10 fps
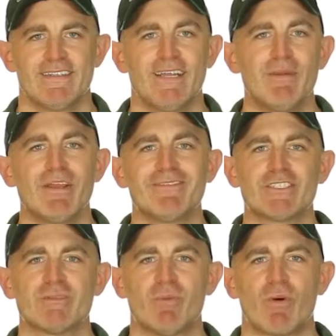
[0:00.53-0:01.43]
Let me give
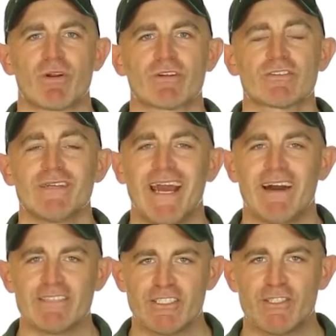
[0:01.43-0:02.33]
you some pointers on
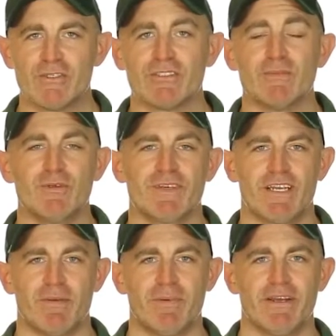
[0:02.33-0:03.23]
how to choose a moving
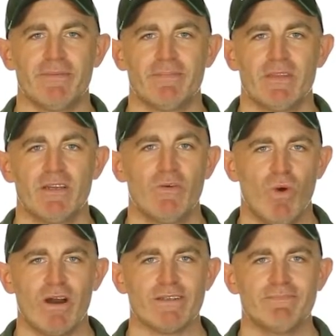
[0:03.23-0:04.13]
company.
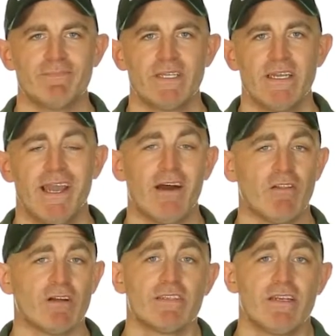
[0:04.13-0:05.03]
One, how
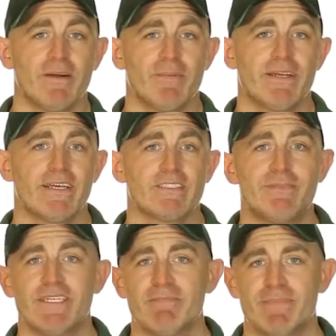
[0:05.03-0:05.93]
long the company has
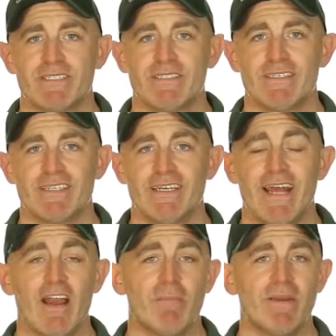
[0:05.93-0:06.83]
been in business and
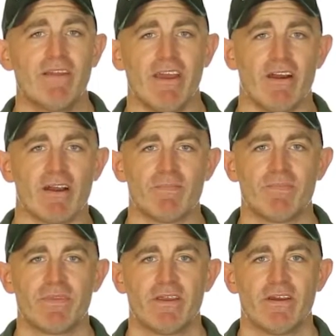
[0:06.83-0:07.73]
how big they are.
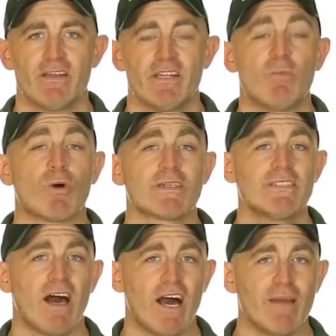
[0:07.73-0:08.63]
The more
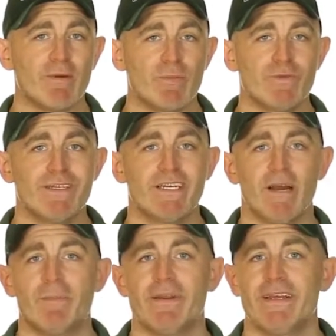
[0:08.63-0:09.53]
time a moving
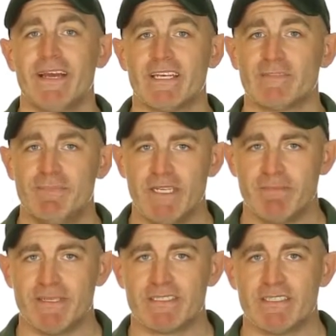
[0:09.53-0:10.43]
company has been
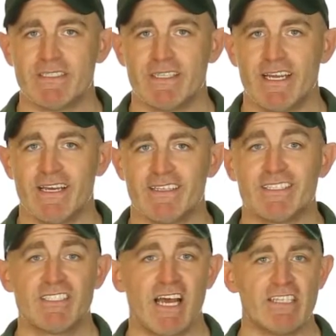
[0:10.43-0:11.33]
in business and
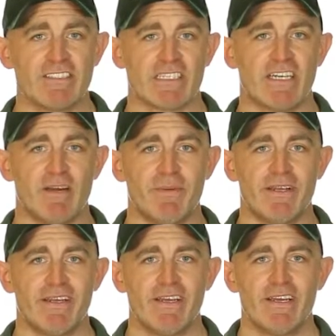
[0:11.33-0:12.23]
the size of the
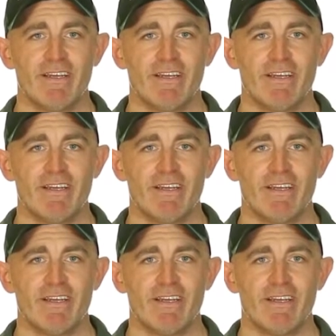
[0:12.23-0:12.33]
company